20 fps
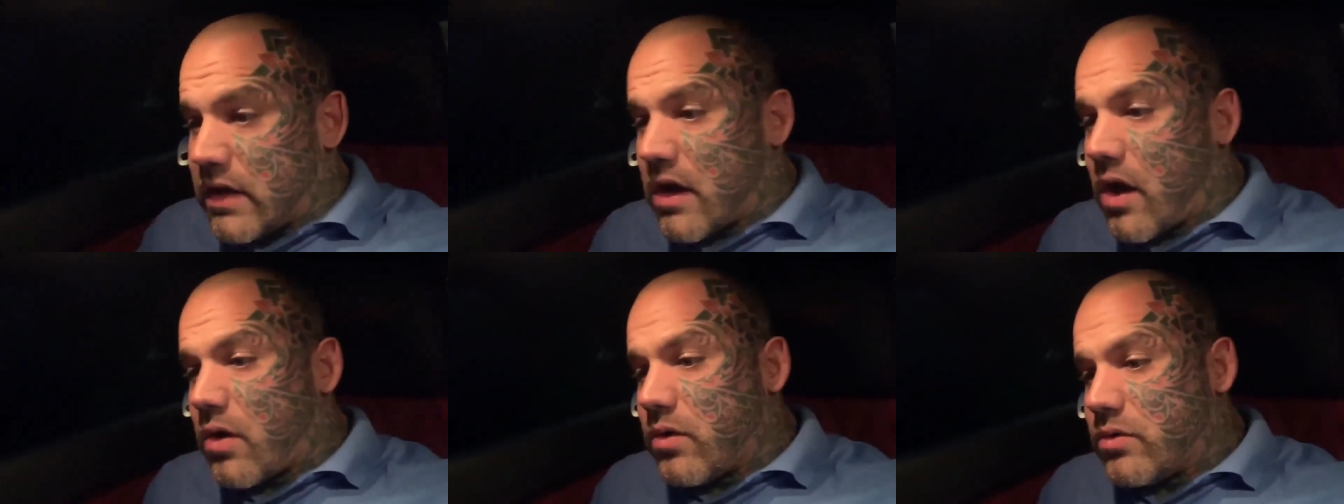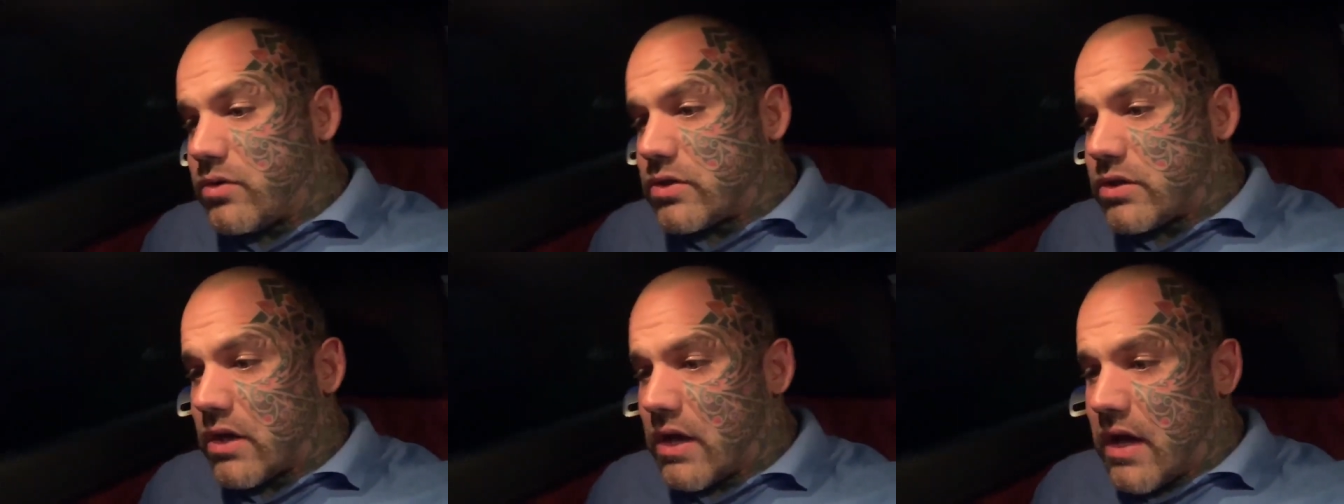
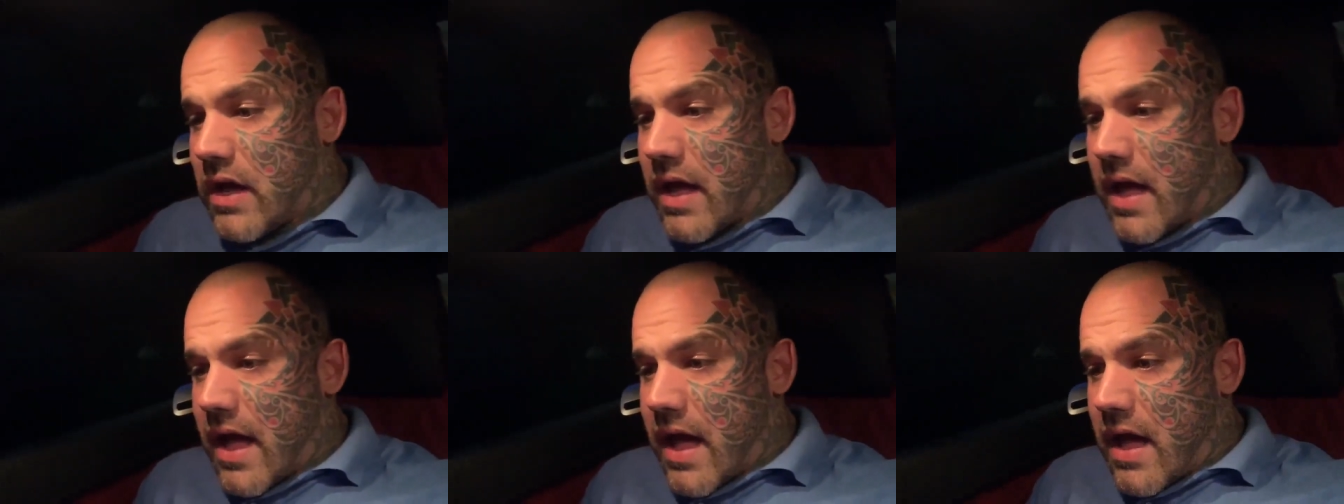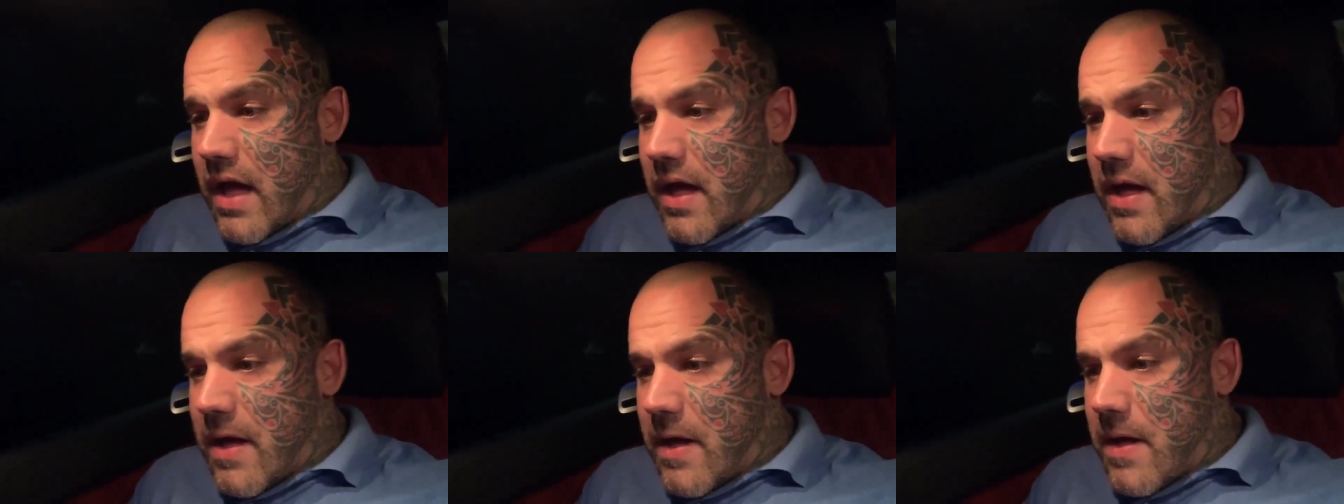videos
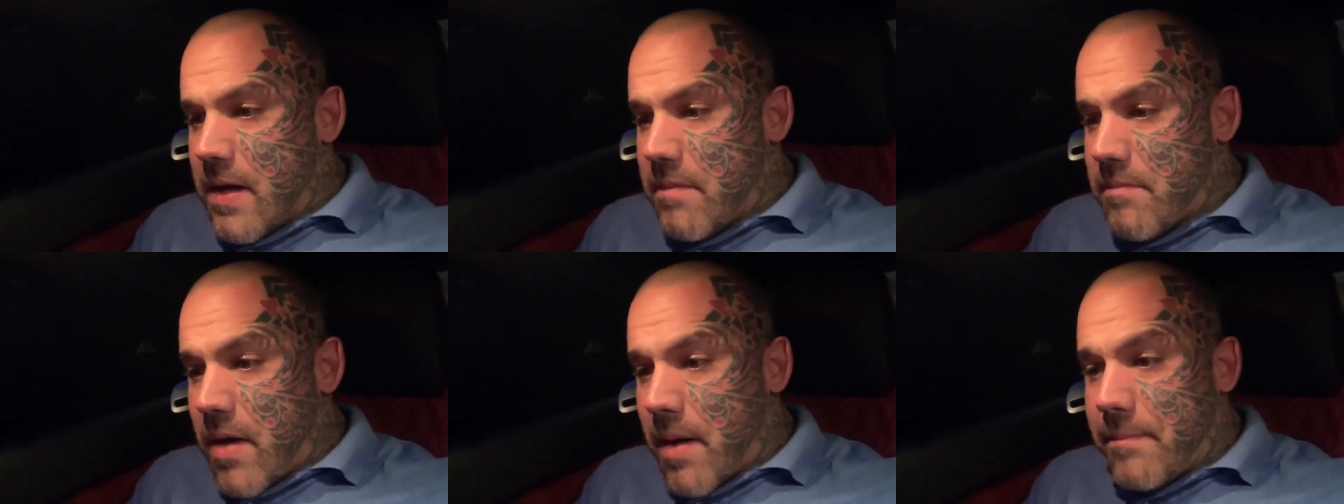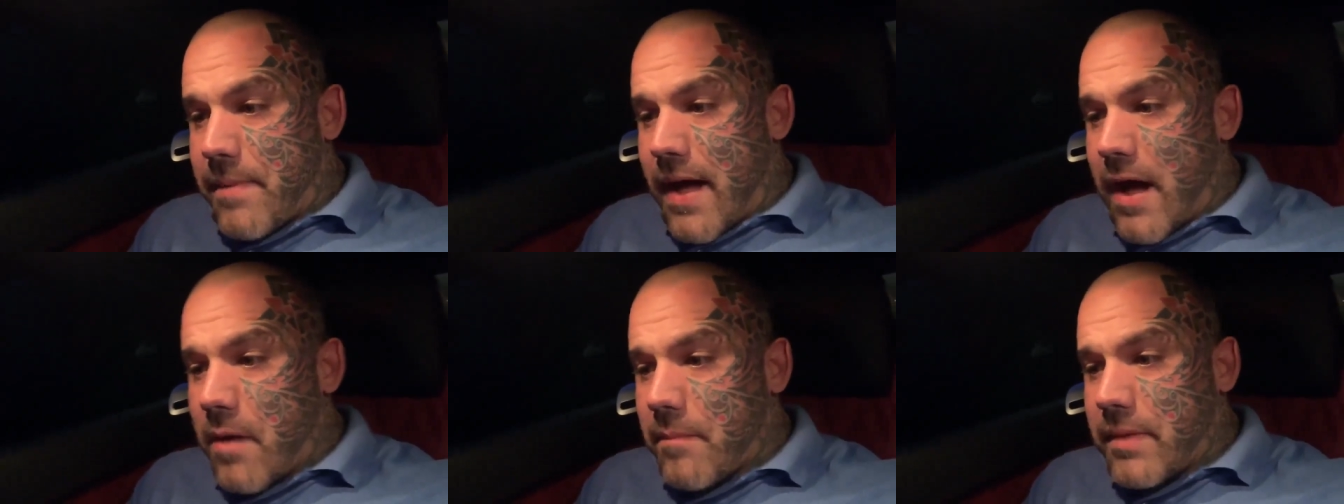
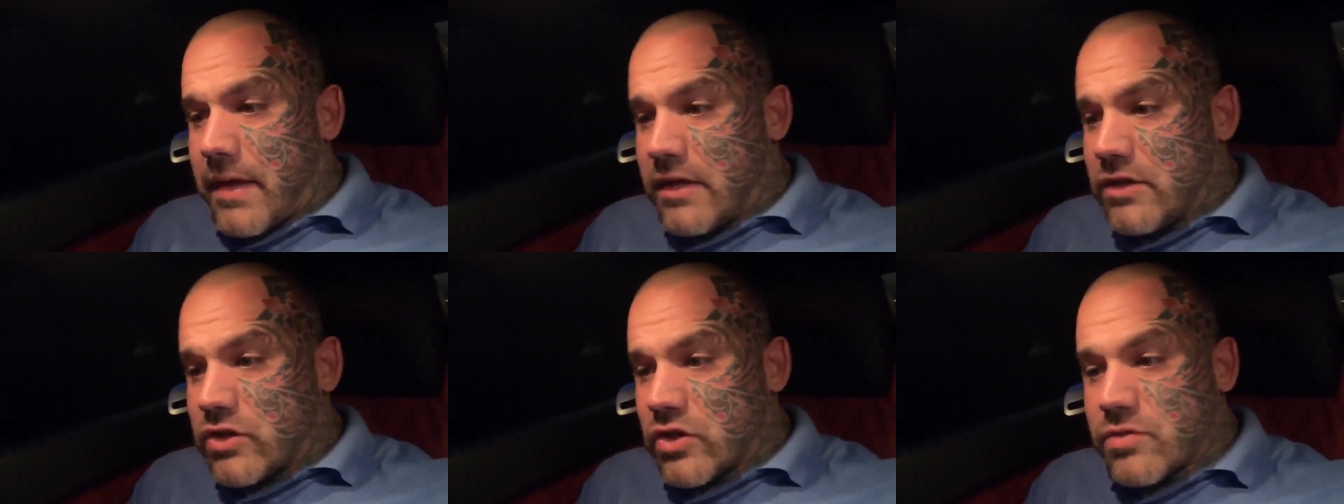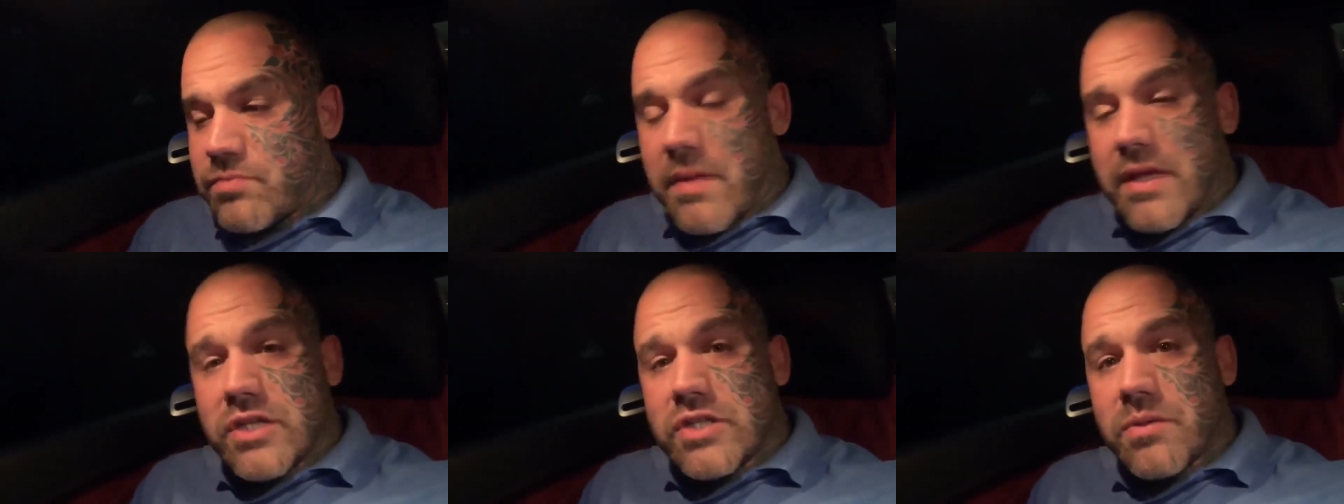about me and
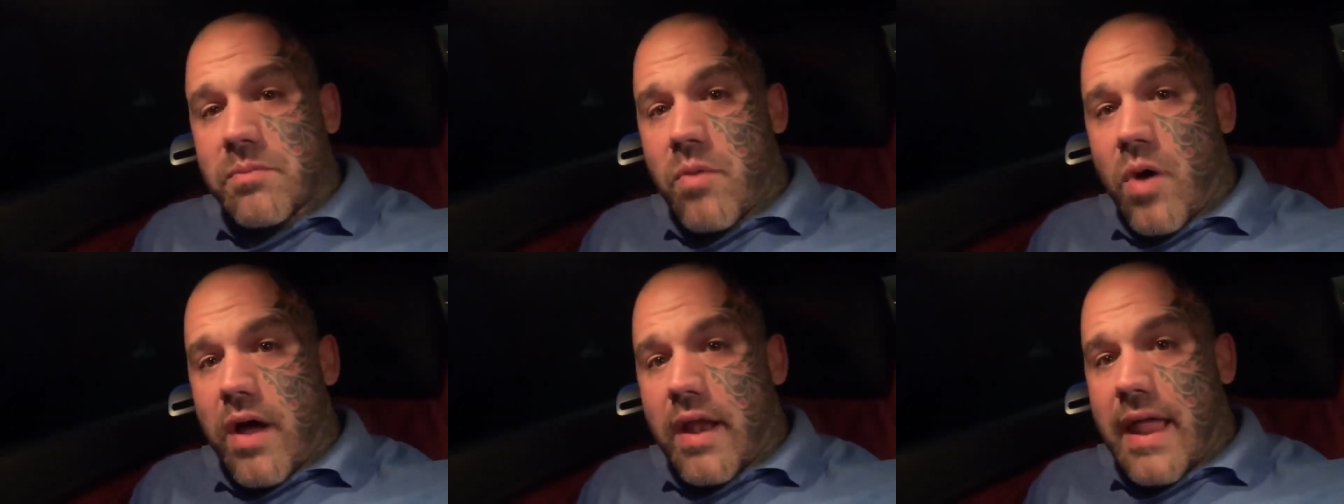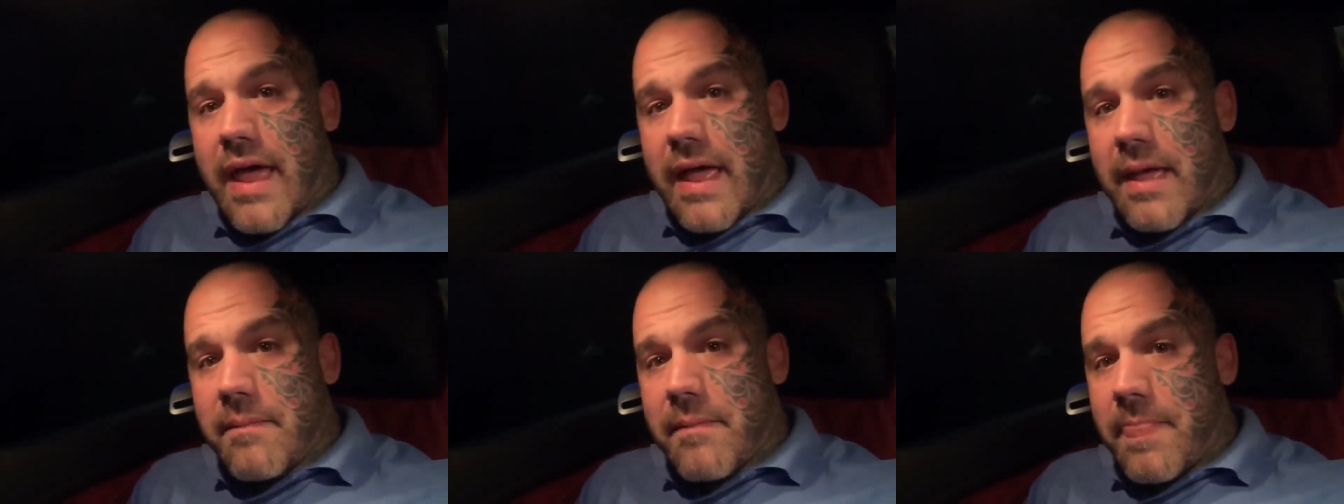just mention
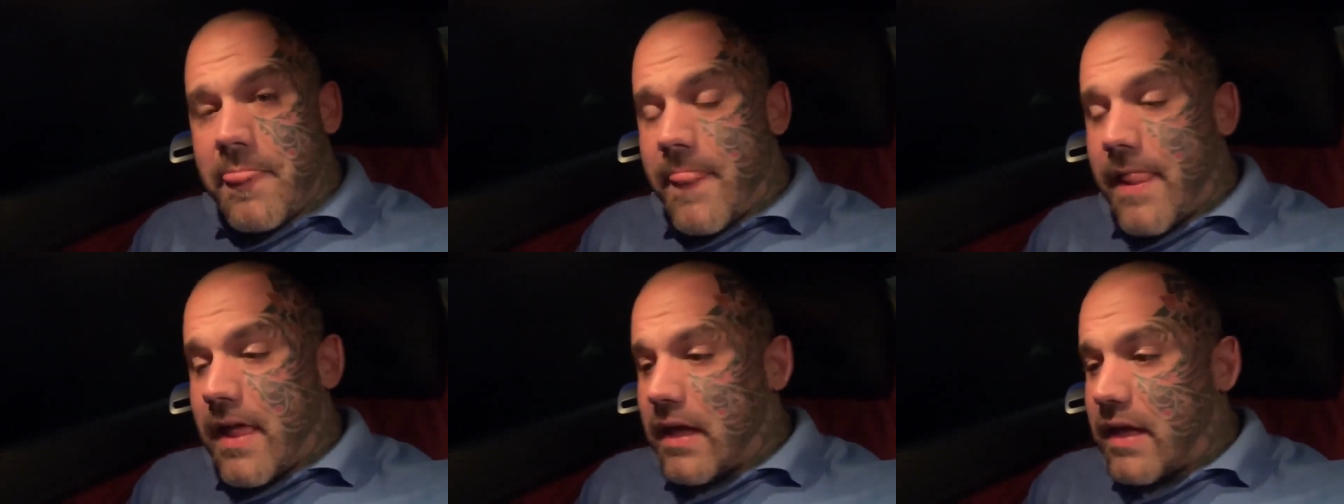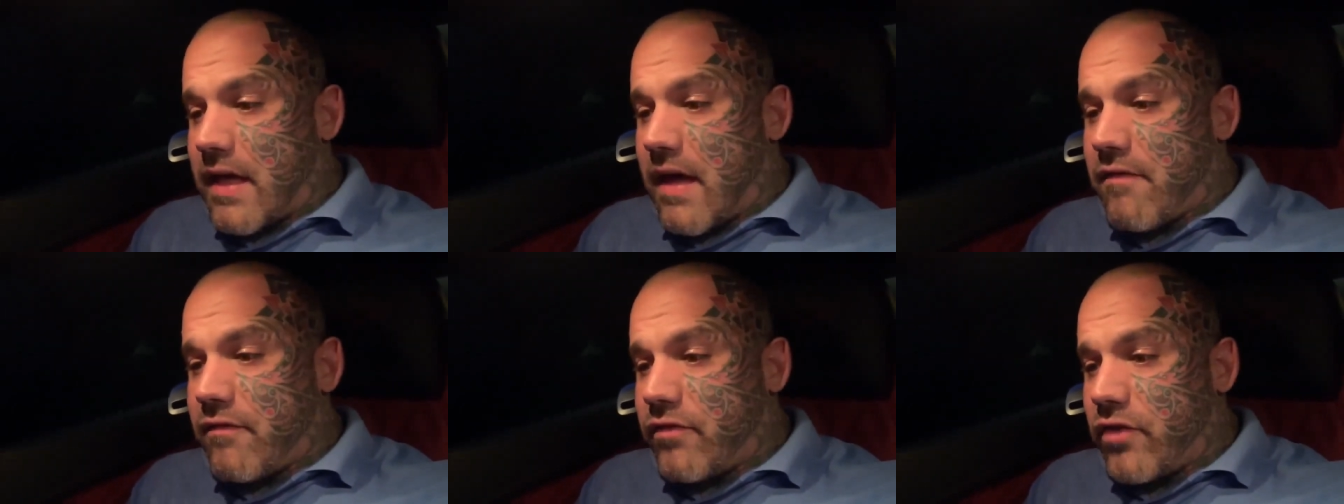my name
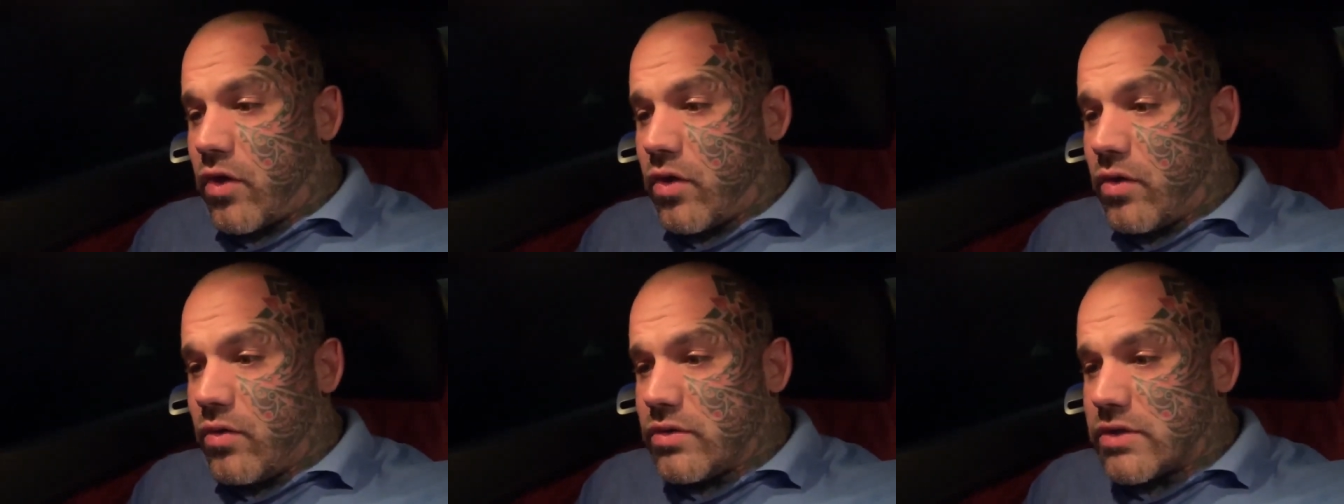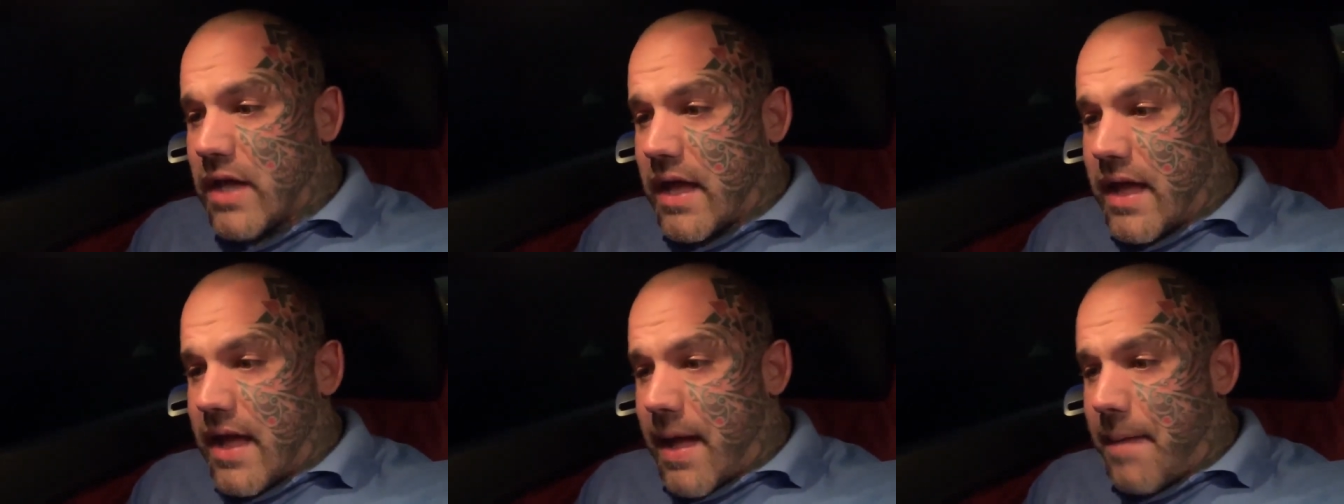and get
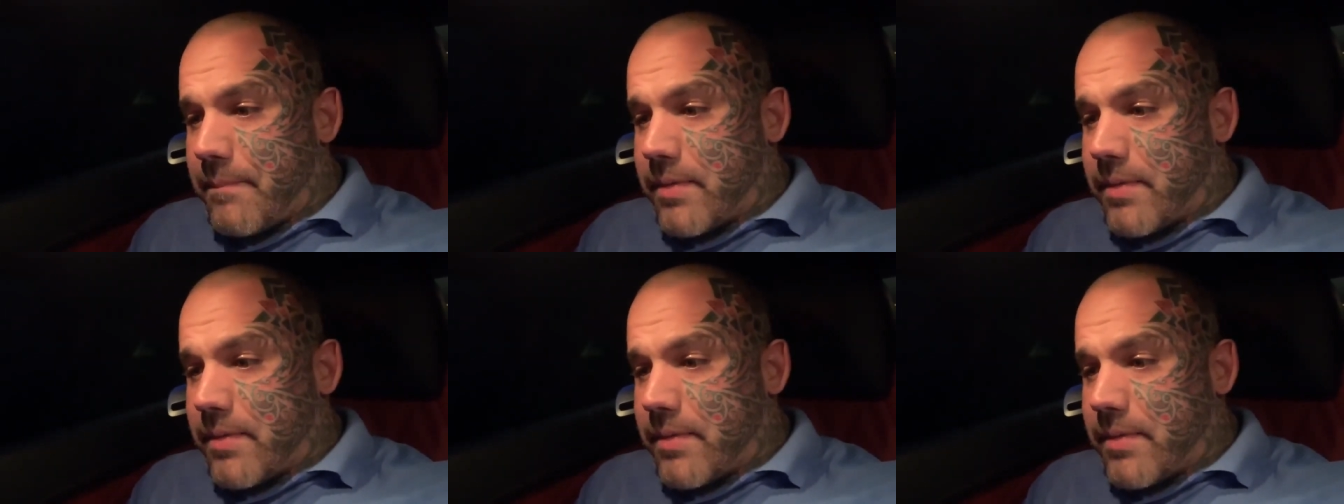views